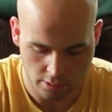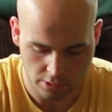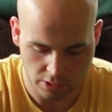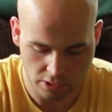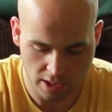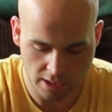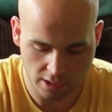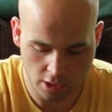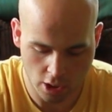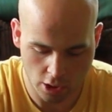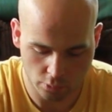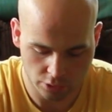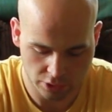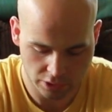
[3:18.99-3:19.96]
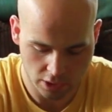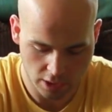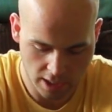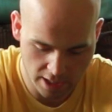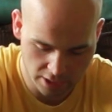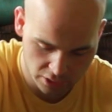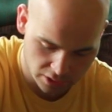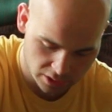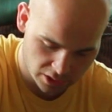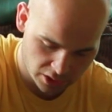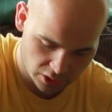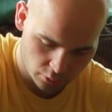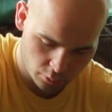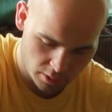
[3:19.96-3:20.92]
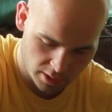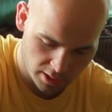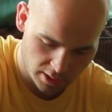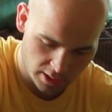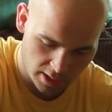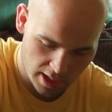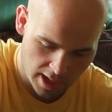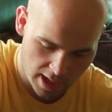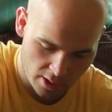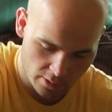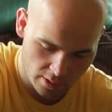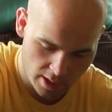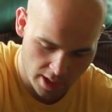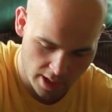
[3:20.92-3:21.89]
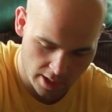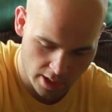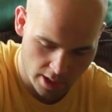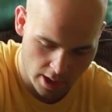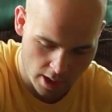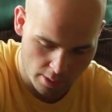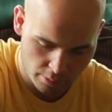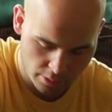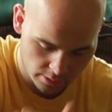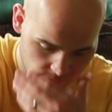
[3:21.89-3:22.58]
So that card will start actually swinging out and up.